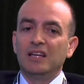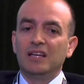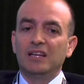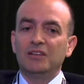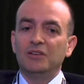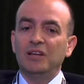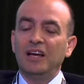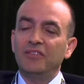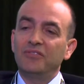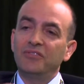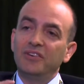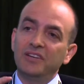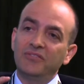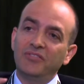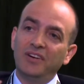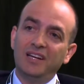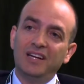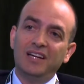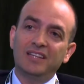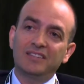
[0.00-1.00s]
You have very
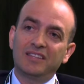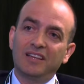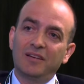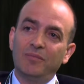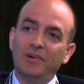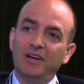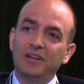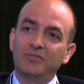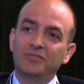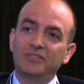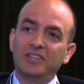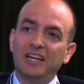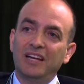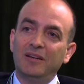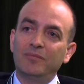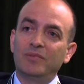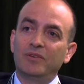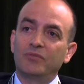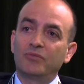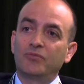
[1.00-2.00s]
finite amount of
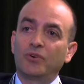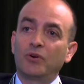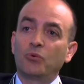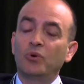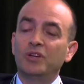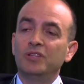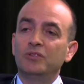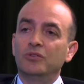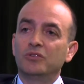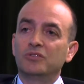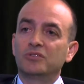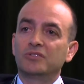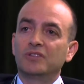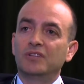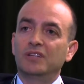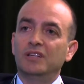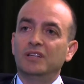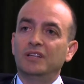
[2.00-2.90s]
time for windows.